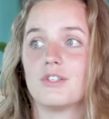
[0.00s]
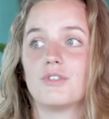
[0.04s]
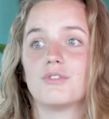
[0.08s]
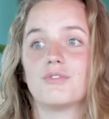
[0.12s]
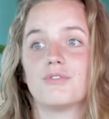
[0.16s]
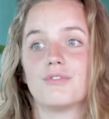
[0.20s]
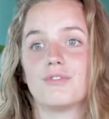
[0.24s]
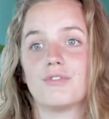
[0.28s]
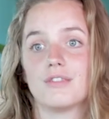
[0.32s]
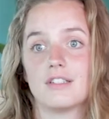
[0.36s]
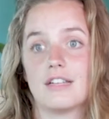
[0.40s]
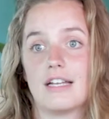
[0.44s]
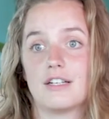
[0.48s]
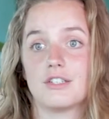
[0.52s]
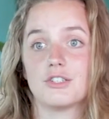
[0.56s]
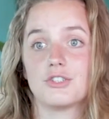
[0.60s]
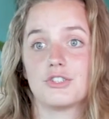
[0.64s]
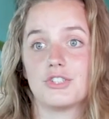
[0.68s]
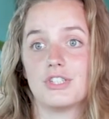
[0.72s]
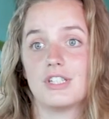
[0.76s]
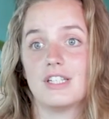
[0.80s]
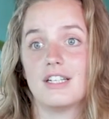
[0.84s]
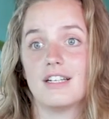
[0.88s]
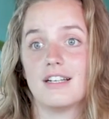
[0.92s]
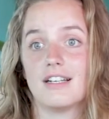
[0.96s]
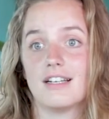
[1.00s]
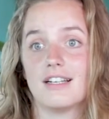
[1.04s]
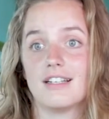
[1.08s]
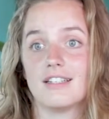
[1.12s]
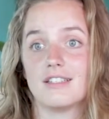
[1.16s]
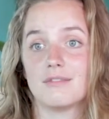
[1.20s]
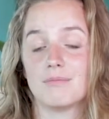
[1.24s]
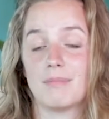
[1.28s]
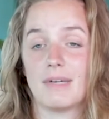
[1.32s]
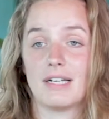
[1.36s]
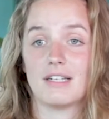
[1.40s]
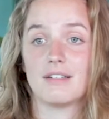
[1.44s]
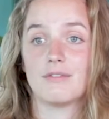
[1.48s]
of energy
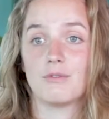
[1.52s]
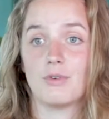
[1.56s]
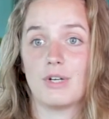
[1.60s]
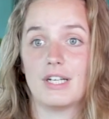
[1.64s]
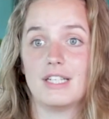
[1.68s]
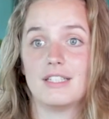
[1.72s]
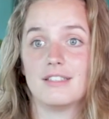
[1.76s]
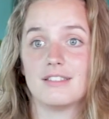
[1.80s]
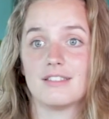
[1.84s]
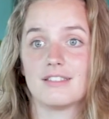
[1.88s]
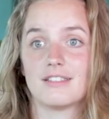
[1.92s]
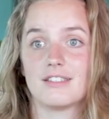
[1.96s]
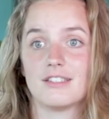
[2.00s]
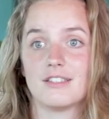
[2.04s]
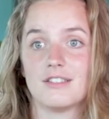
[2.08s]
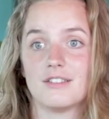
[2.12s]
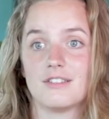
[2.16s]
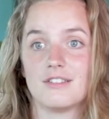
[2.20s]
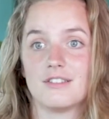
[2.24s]
and waste.